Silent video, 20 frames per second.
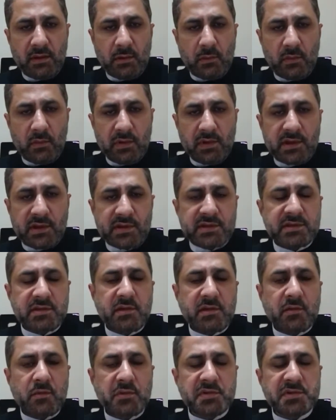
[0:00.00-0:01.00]
When
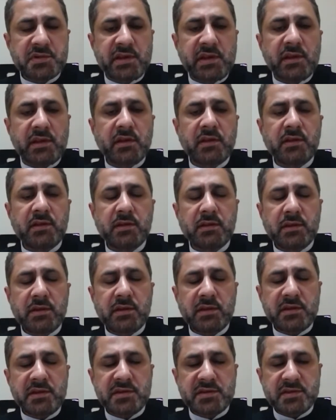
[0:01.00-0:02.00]
Asghar was killed
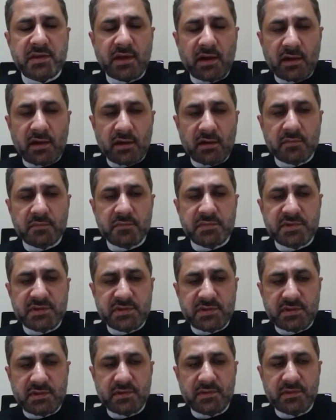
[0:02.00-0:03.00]
in his
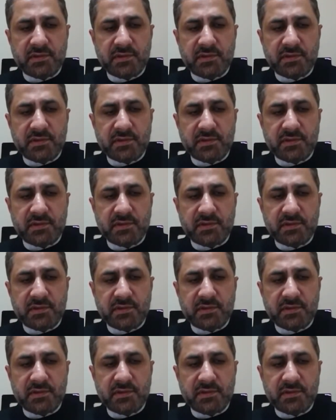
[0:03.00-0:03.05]
arms,